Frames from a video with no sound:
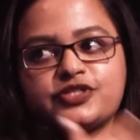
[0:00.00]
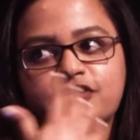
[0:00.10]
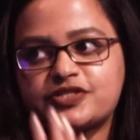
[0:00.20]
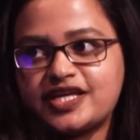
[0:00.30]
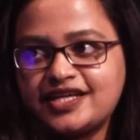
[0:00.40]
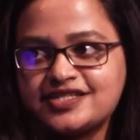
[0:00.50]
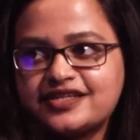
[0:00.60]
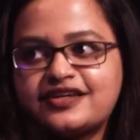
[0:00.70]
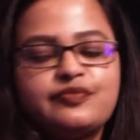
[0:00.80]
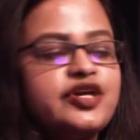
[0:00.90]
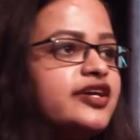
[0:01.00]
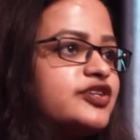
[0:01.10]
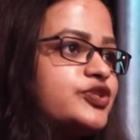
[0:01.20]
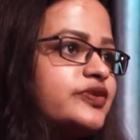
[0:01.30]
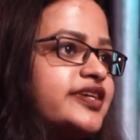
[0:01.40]
we're talking to India, and
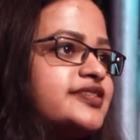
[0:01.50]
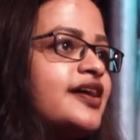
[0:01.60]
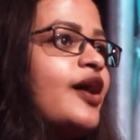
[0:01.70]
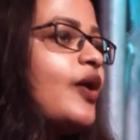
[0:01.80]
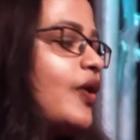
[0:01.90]
making sure that